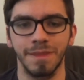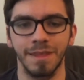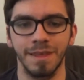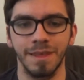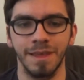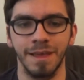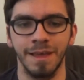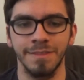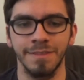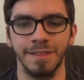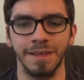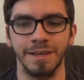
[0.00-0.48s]

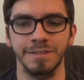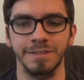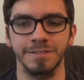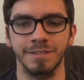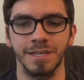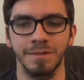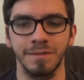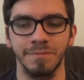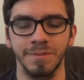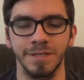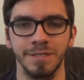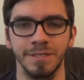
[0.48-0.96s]
I think it's
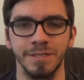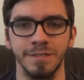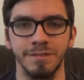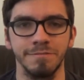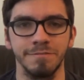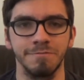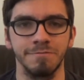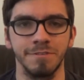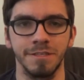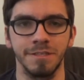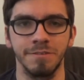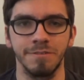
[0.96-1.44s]
going to be
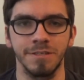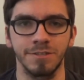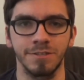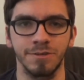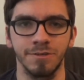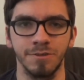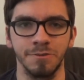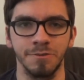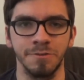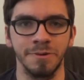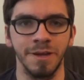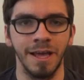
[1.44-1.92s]
really, really
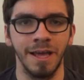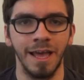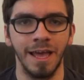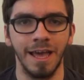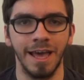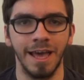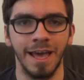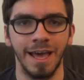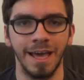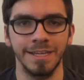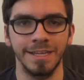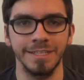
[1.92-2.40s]
cool.
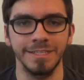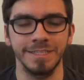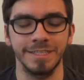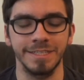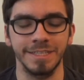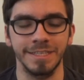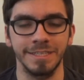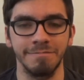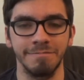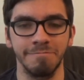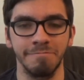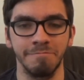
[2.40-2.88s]
And
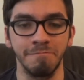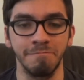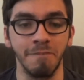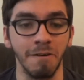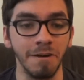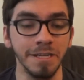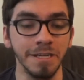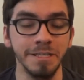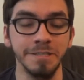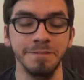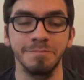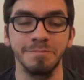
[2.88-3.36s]

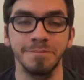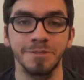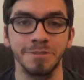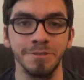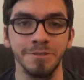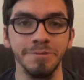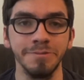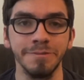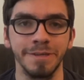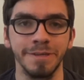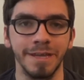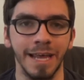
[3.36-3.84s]
very
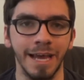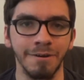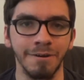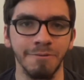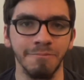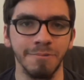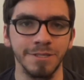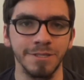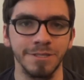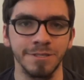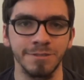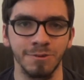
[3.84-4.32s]
soon now,
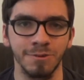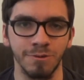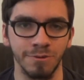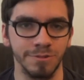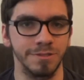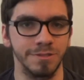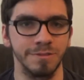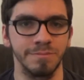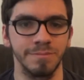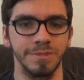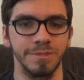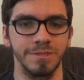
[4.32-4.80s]
which is
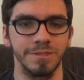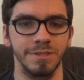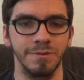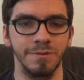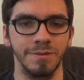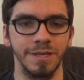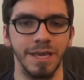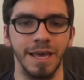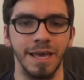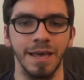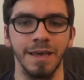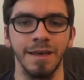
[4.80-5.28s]
awesome. So
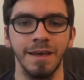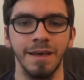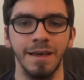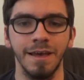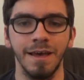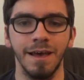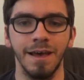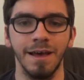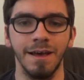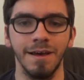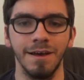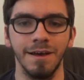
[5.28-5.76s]
yeah,
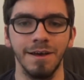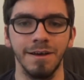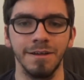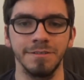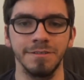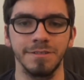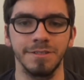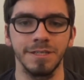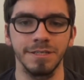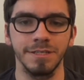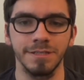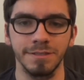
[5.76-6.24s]
uh,
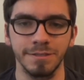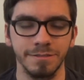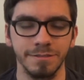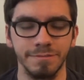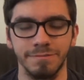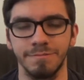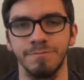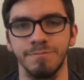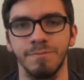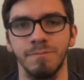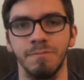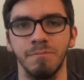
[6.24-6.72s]
until
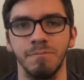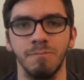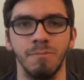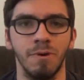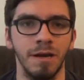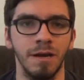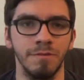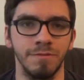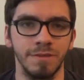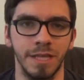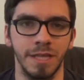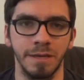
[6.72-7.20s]

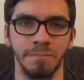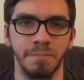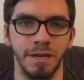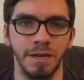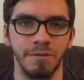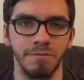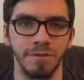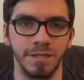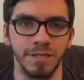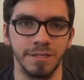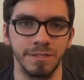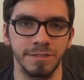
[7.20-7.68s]
whatever they may
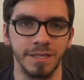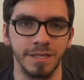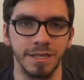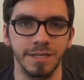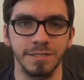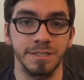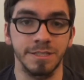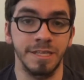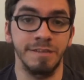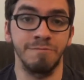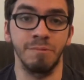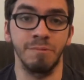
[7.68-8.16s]
release
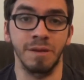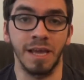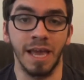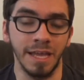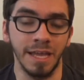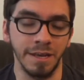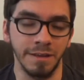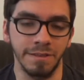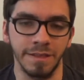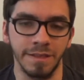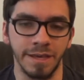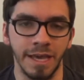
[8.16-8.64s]
next, if we get
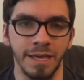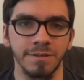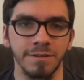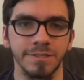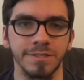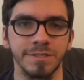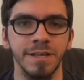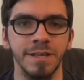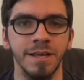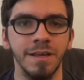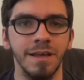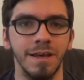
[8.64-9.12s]
anything
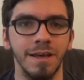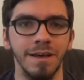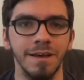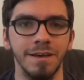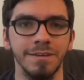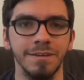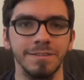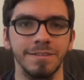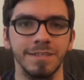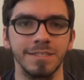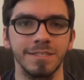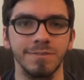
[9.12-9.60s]
else,
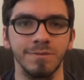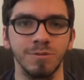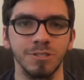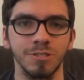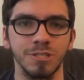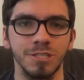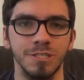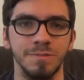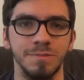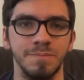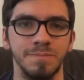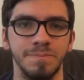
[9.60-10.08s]
uh, thanks for watching.